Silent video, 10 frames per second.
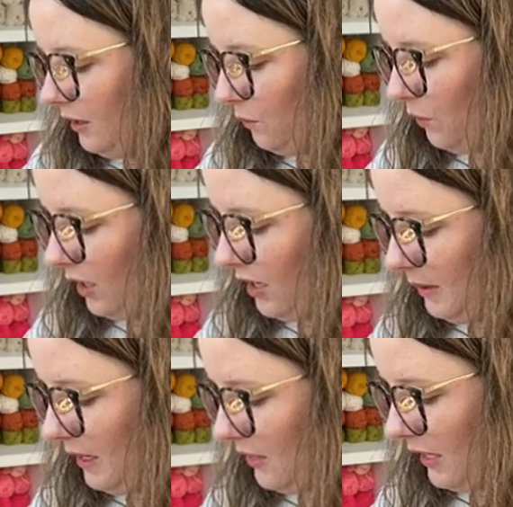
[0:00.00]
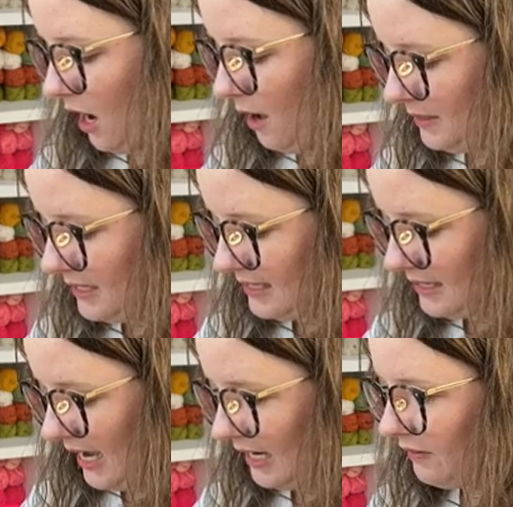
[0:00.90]
we're going to be on the opposite
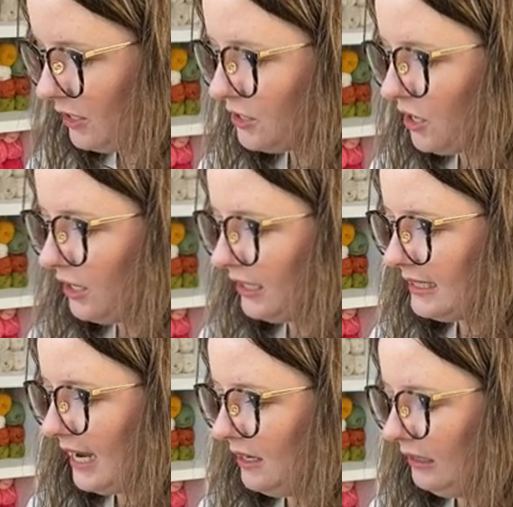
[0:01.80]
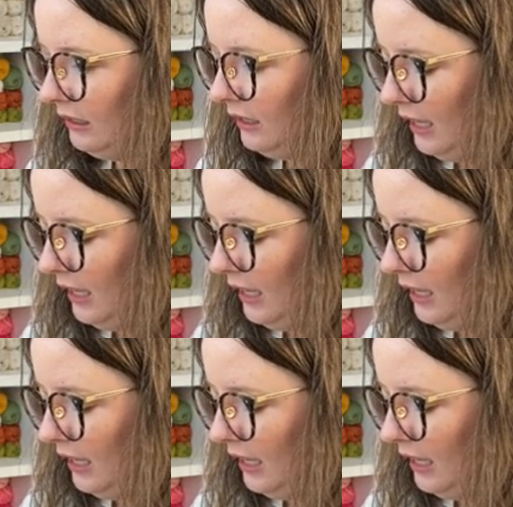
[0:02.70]
side of our starting tail.